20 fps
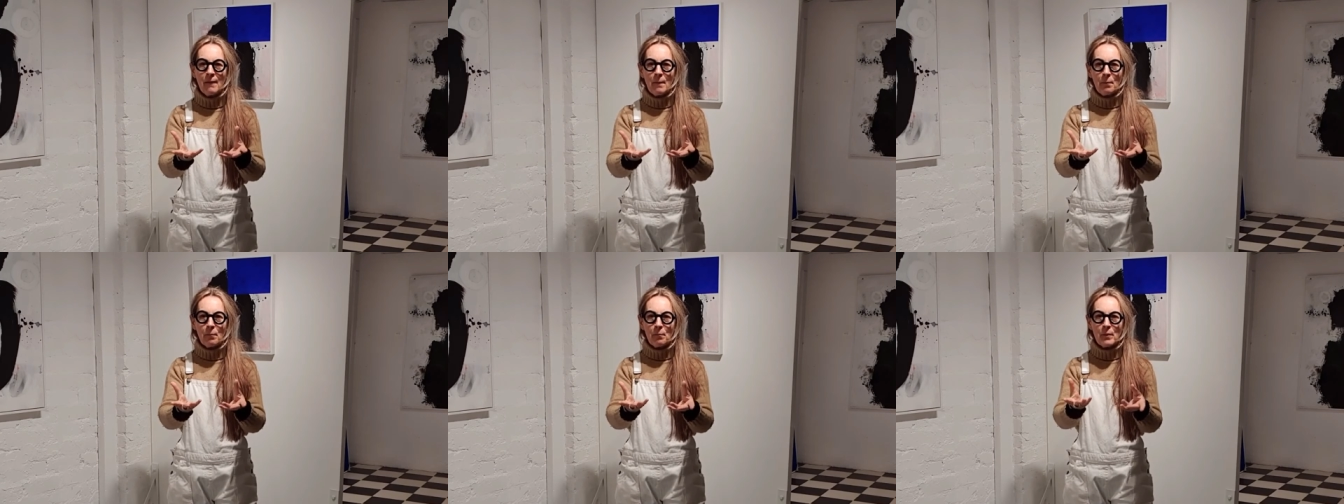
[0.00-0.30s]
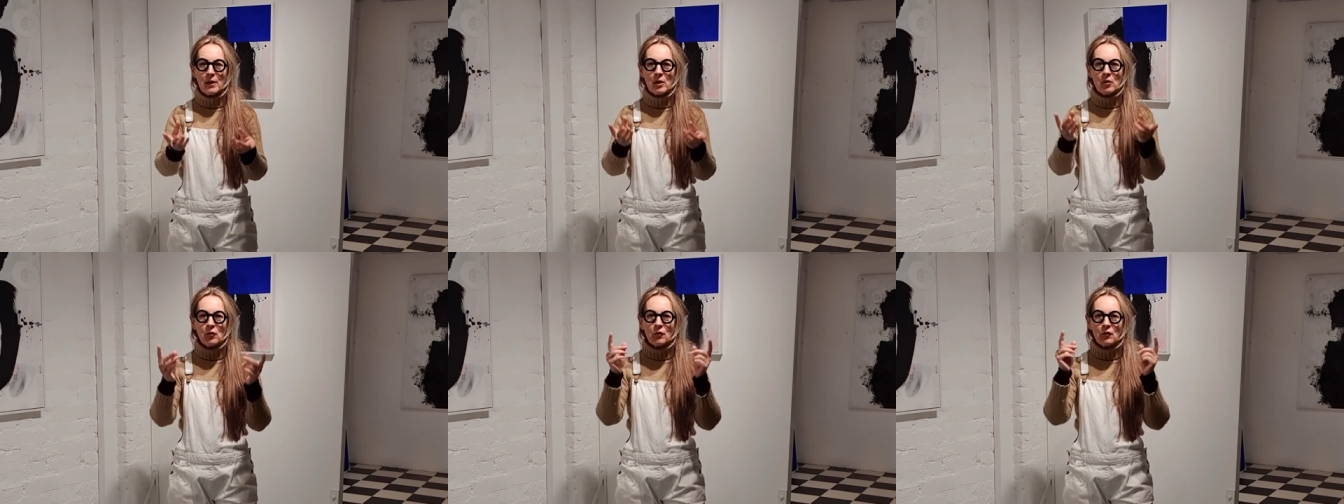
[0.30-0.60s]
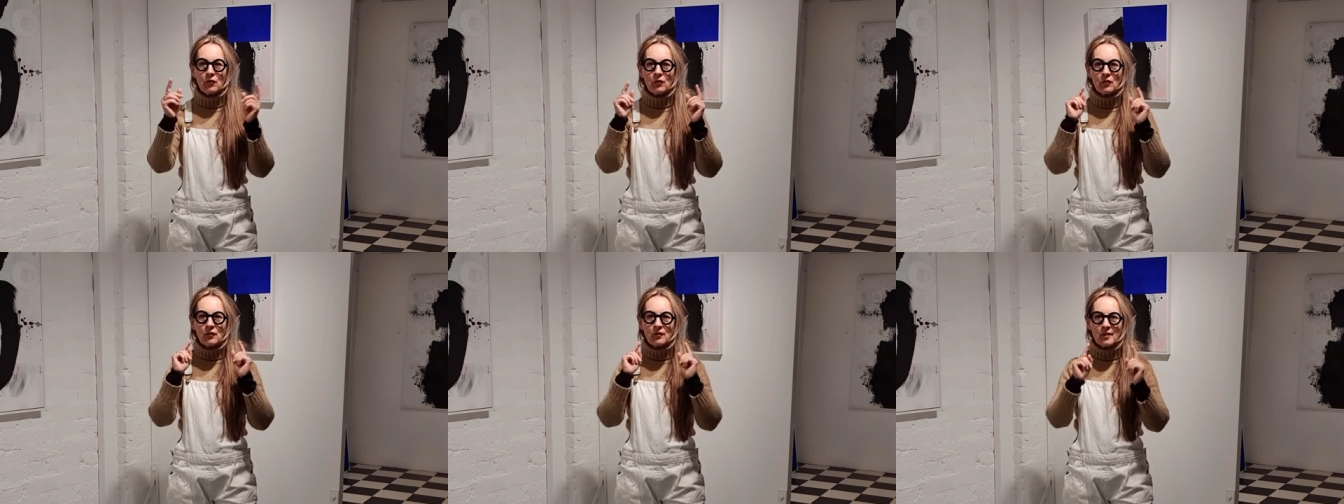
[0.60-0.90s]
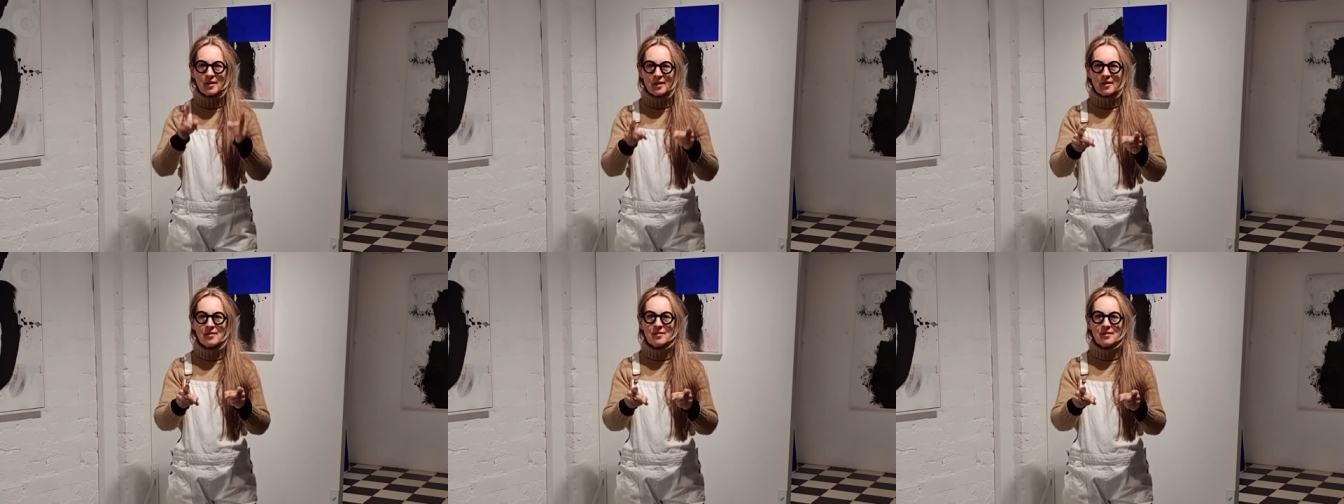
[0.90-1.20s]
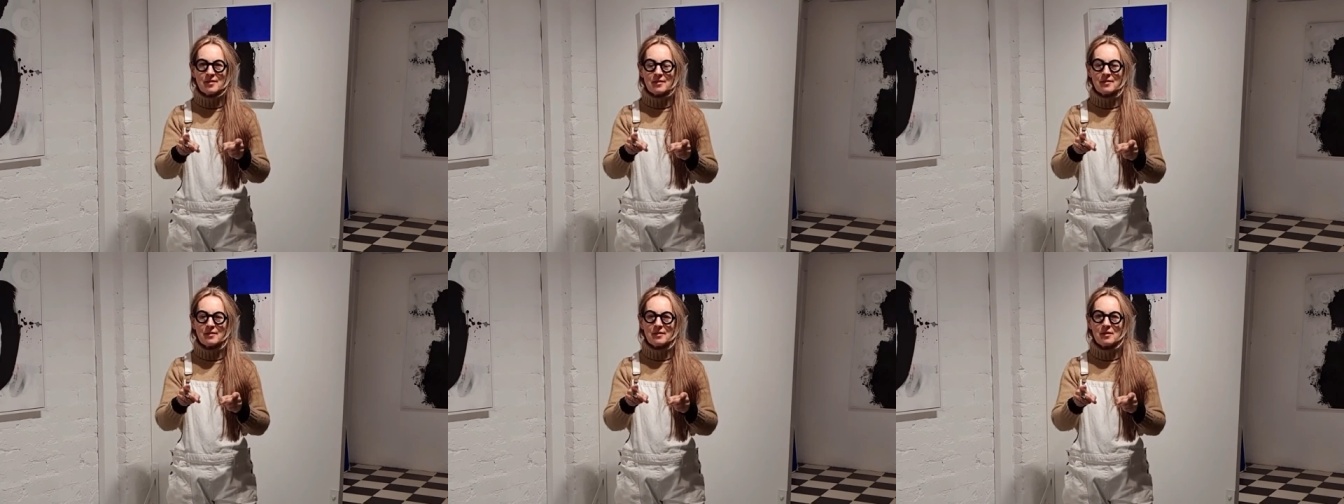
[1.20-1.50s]
because
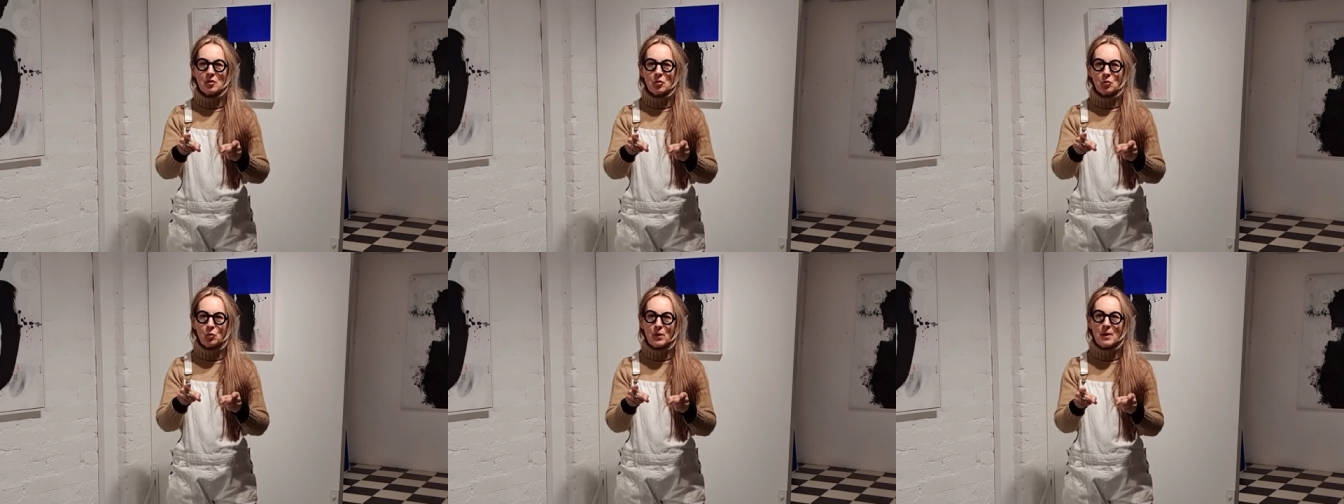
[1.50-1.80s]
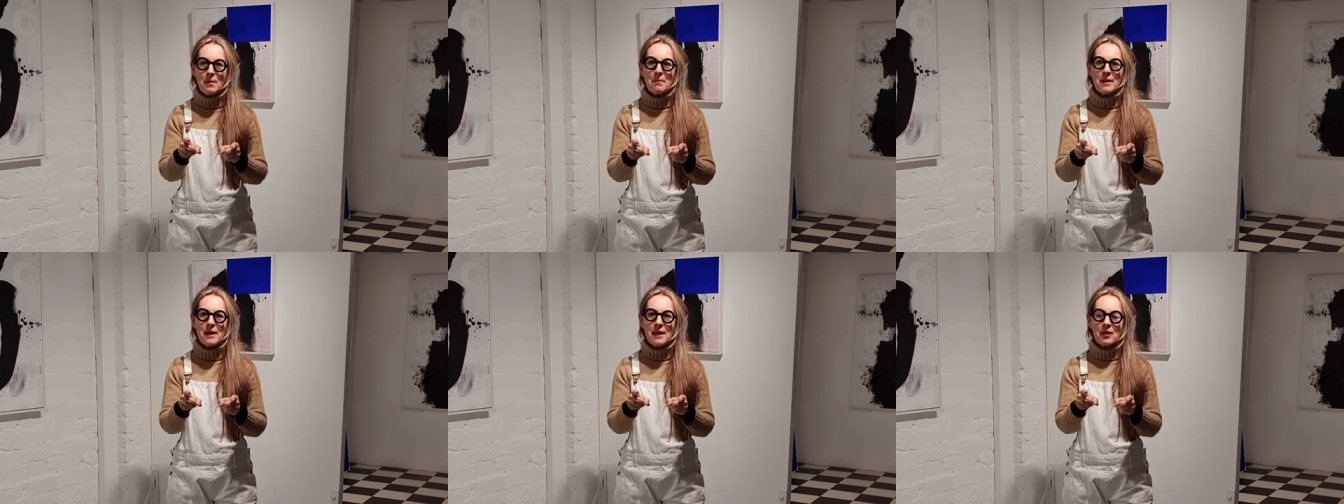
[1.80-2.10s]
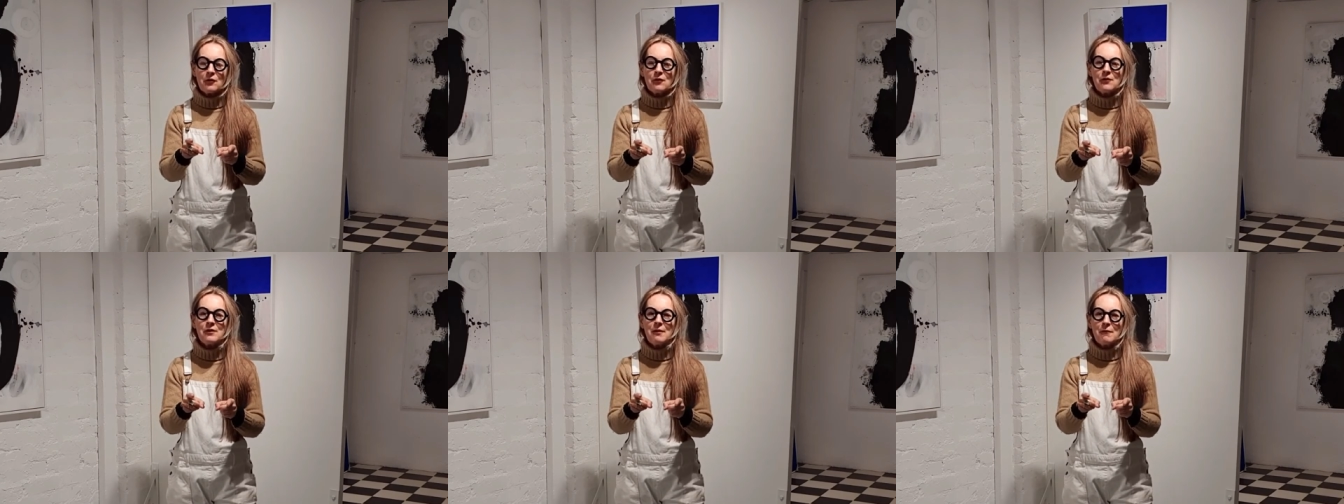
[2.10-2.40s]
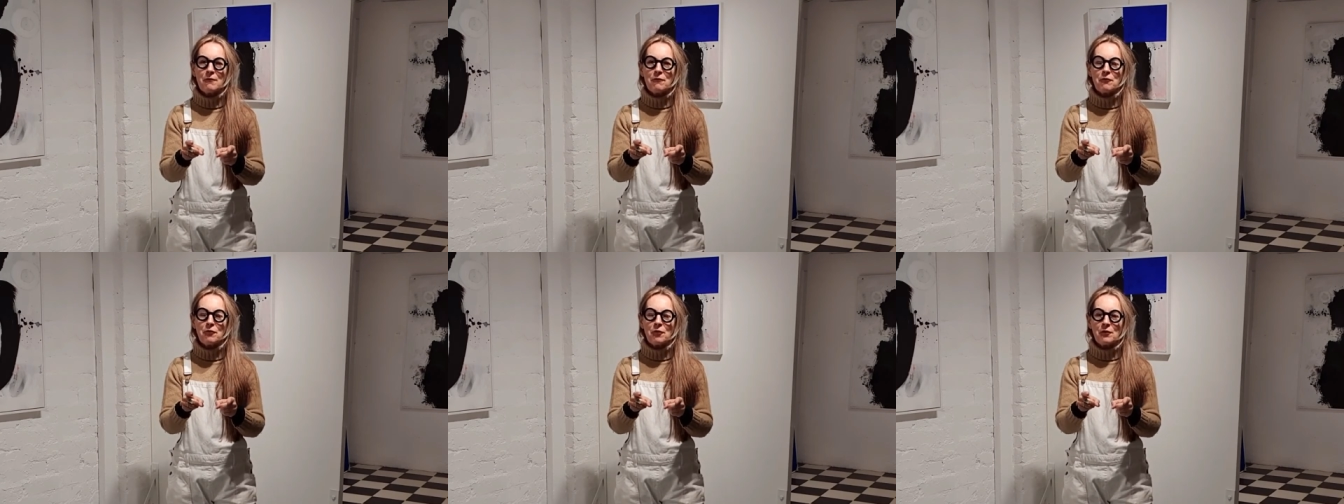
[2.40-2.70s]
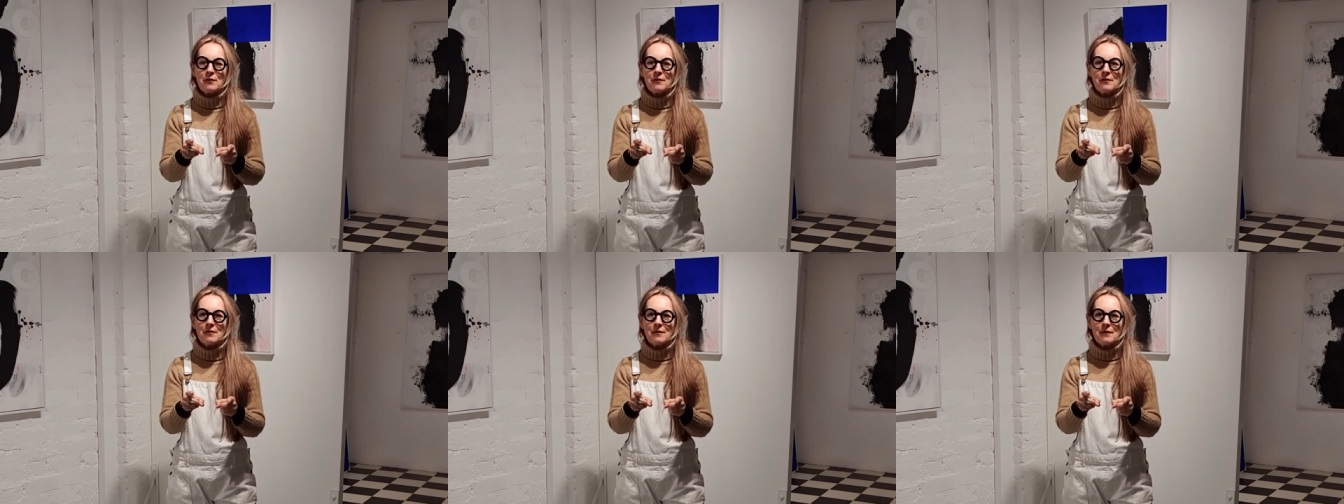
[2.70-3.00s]
this will make a
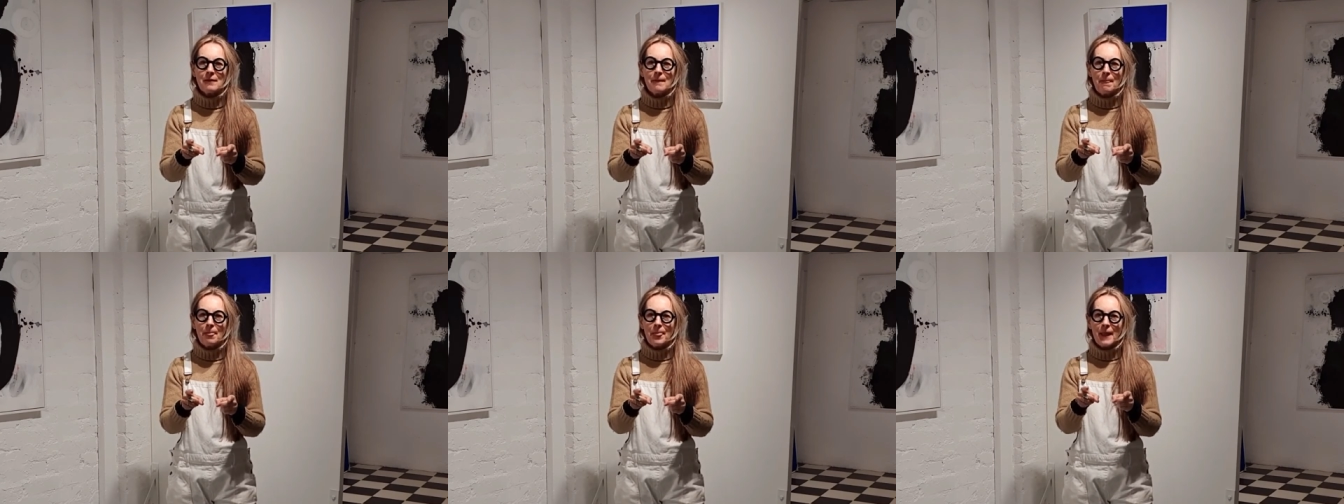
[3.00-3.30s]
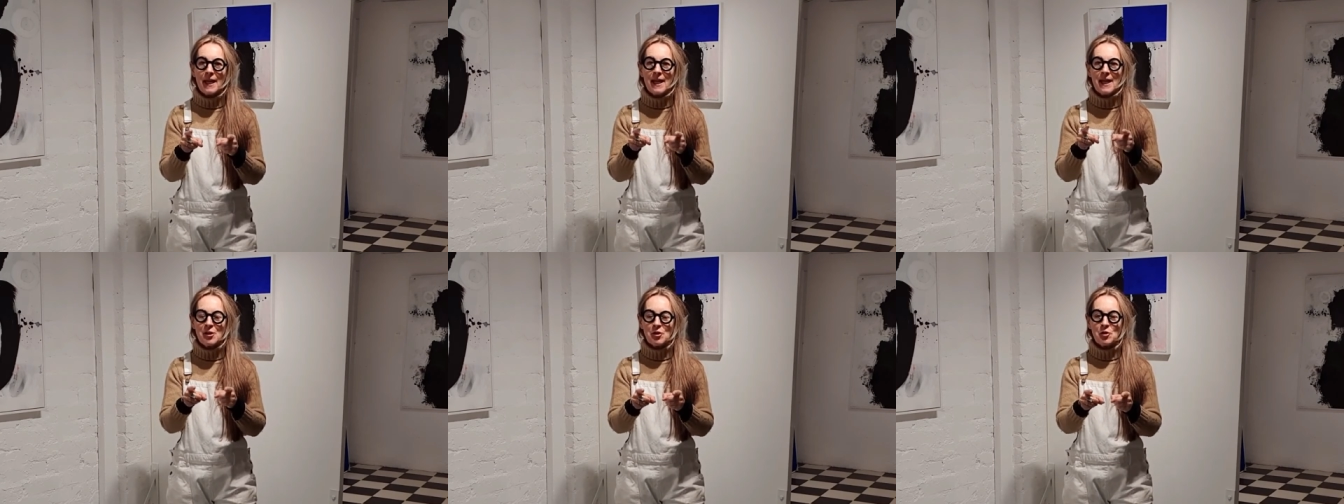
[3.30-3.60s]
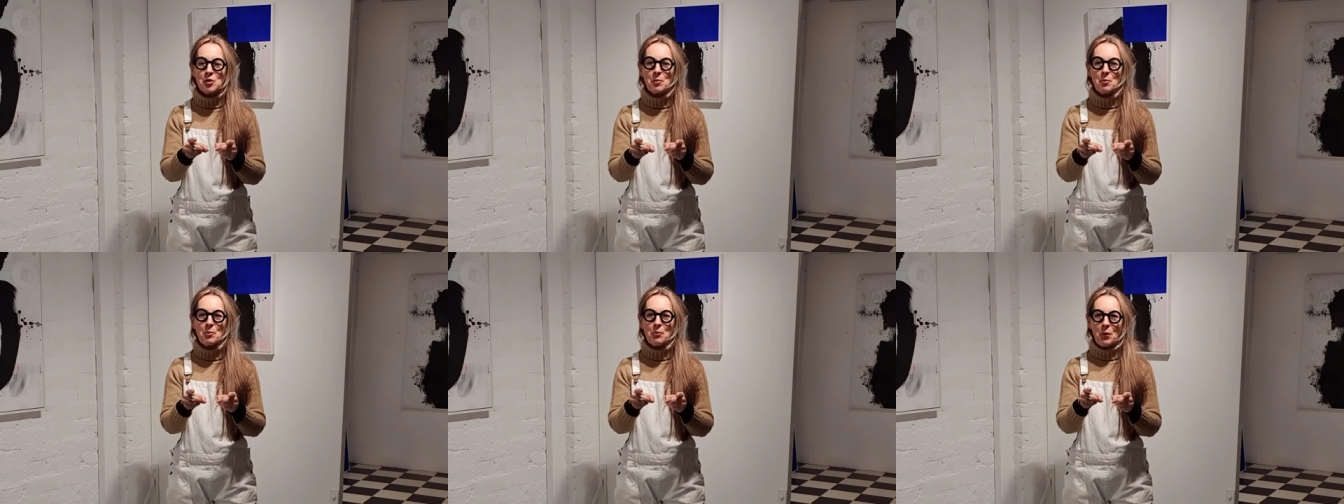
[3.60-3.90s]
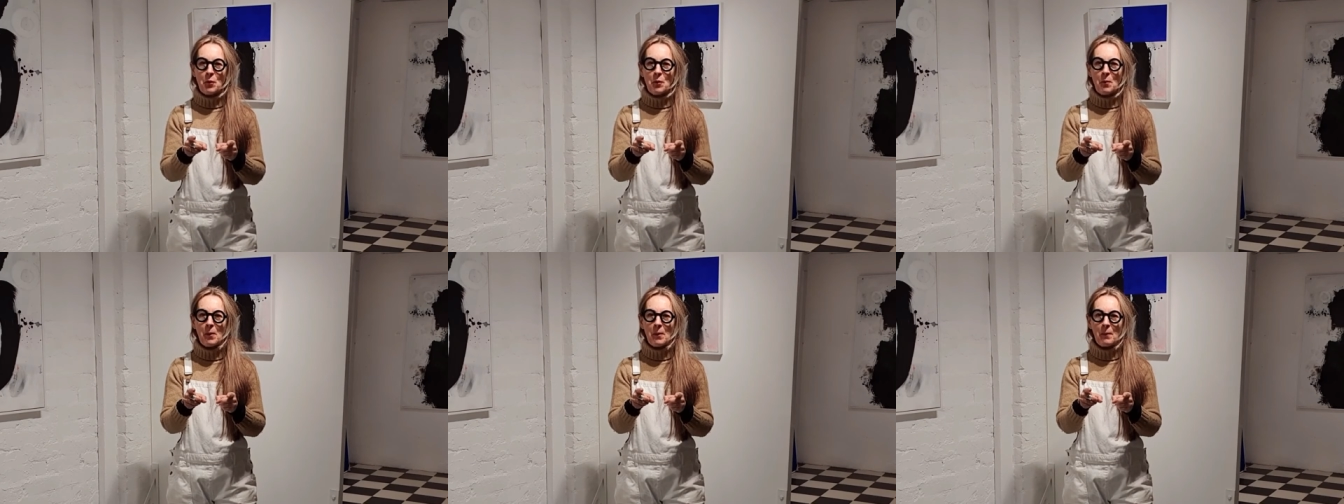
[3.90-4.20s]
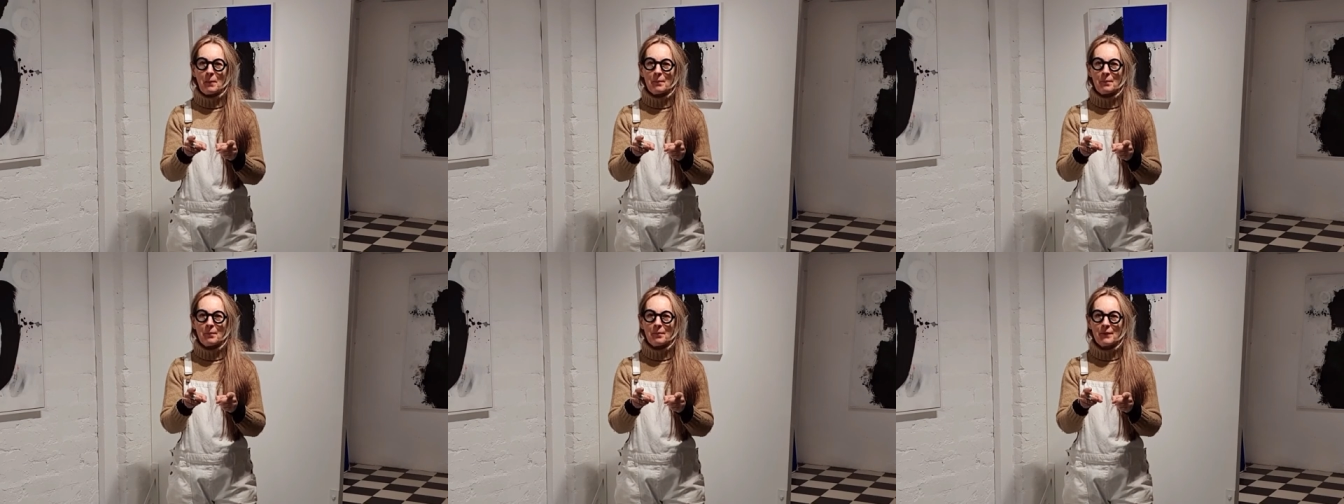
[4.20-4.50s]
difference in your
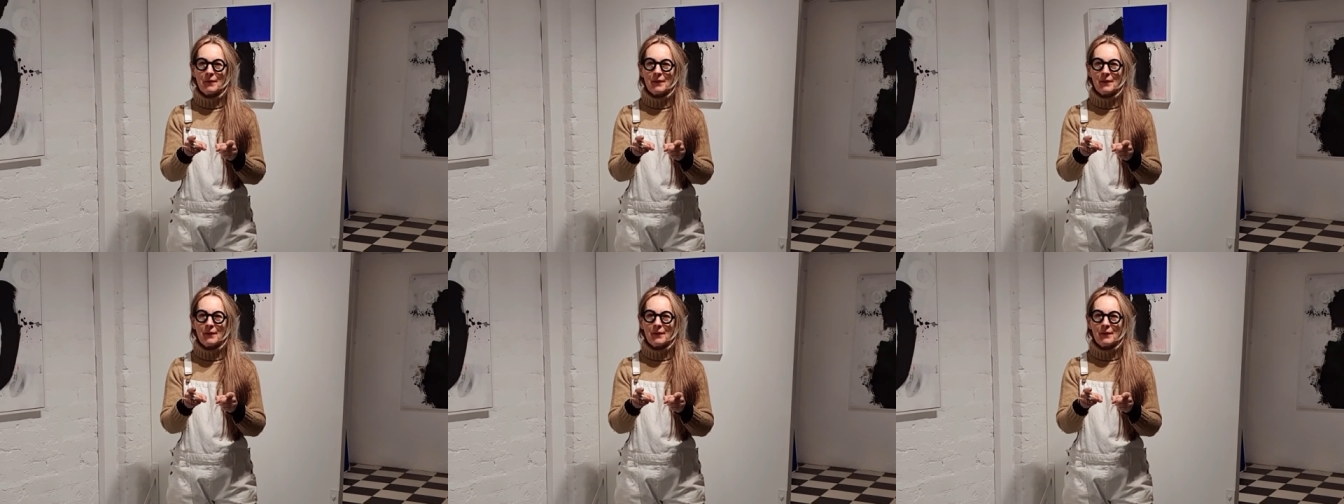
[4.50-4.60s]
problem.